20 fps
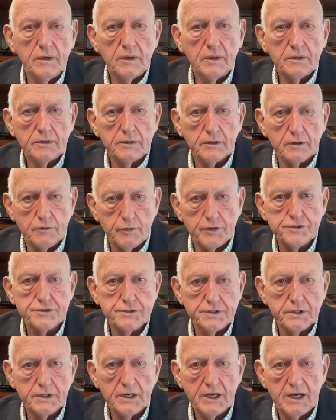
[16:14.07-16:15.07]
the
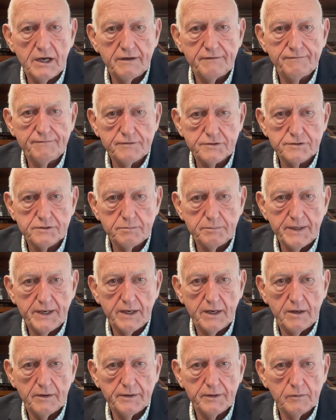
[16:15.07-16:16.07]
Christian life is
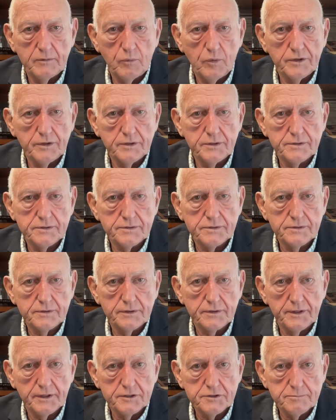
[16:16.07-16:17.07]
about and what
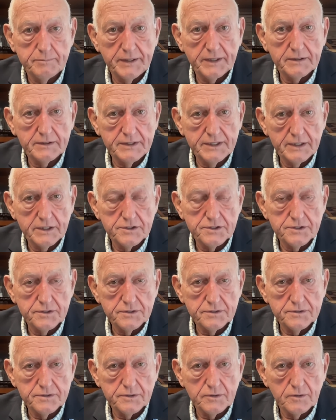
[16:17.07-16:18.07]
the
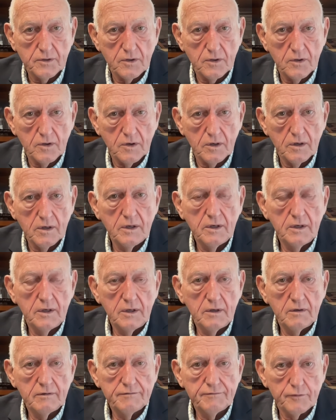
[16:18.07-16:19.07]
expectations are
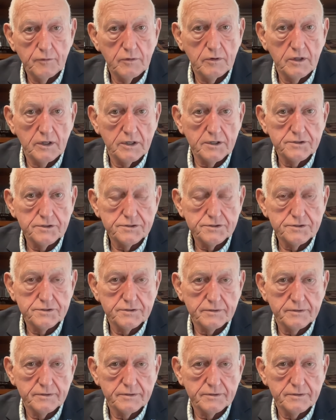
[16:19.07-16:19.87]
for us.